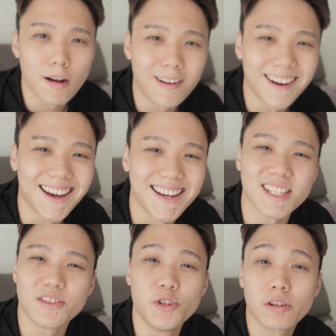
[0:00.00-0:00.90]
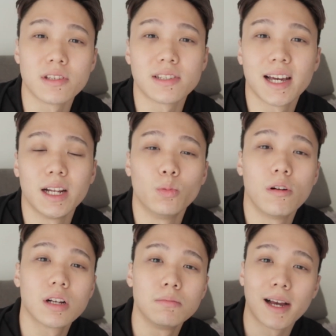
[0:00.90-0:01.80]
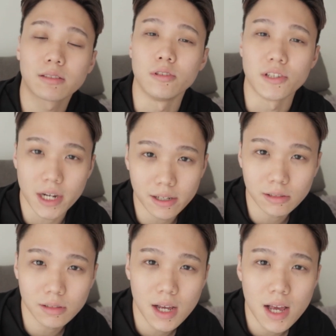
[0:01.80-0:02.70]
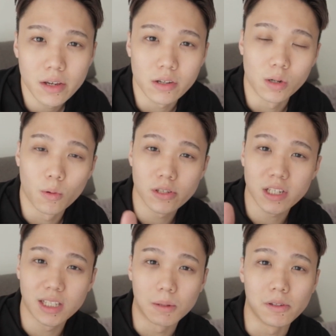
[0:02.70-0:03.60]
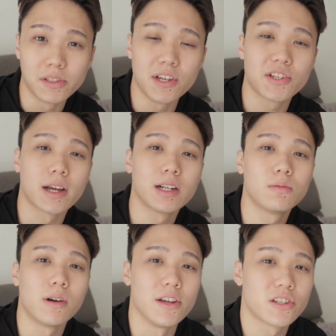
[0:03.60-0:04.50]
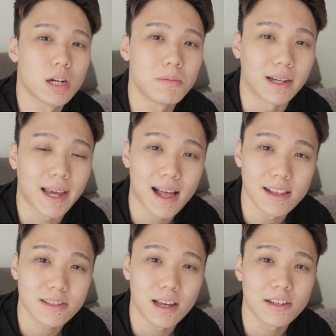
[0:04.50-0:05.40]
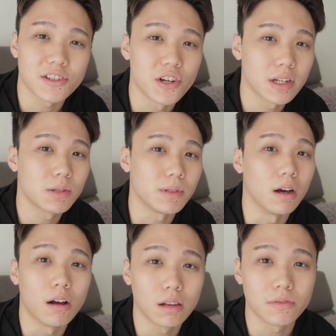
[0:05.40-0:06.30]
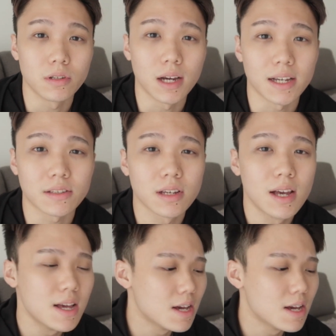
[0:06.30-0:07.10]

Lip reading: Alright guys, jokes aside, welcome back to the channel. You're watching Double Z channel where I share my calisthenics journey with all of you guys.